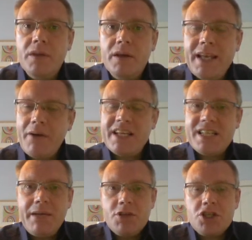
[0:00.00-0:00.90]
Now, it
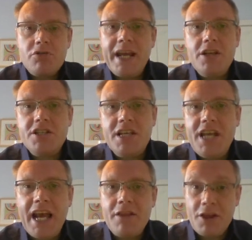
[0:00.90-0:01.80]
seems strange
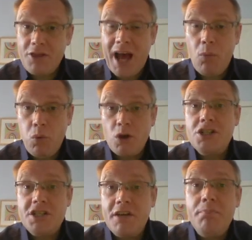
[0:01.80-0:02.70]
today that that
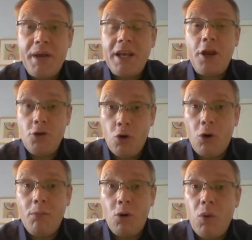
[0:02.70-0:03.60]
wouldn't have been a
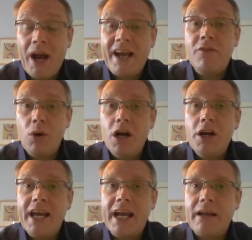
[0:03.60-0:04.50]
normal way of
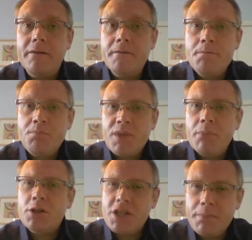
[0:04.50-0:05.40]
working.
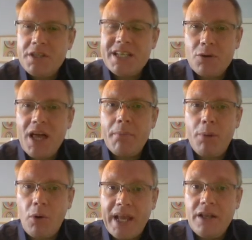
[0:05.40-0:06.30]
But up until that
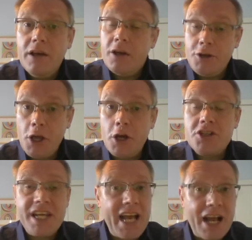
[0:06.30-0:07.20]
point,
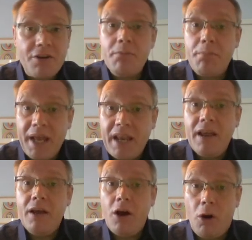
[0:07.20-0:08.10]
nursing hadn't been
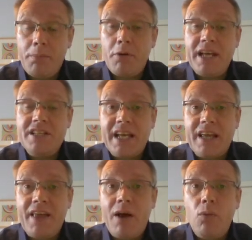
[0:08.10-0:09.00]
operating in
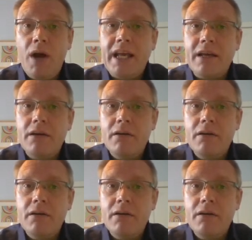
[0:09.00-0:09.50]
that way.